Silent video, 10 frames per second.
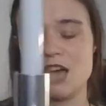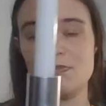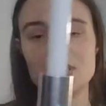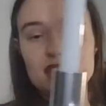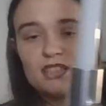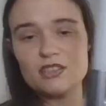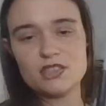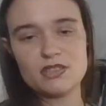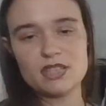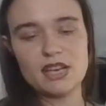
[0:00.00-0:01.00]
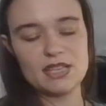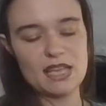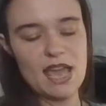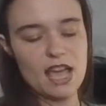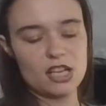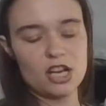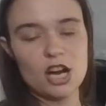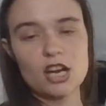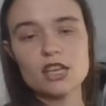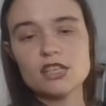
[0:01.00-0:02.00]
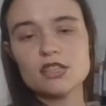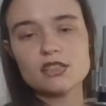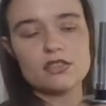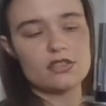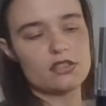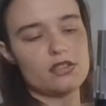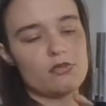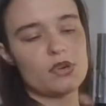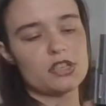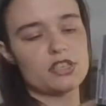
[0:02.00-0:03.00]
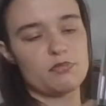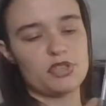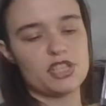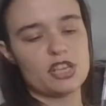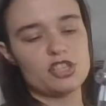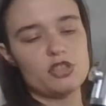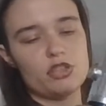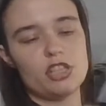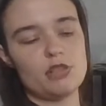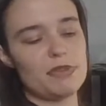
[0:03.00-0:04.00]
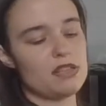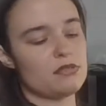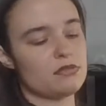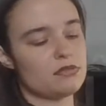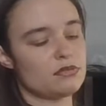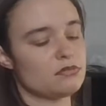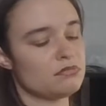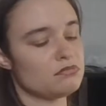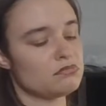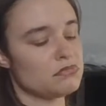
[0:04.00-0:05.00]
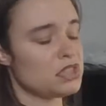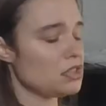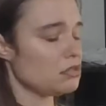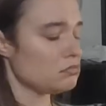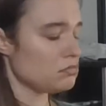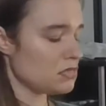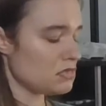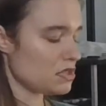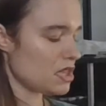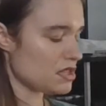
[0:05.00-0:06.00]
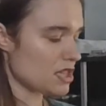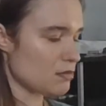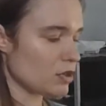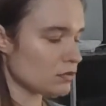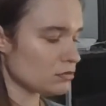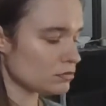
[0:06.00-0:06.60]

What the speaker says: But this also is a nice hand guard, so it works to protect you a little bit. Yeah, nice saber.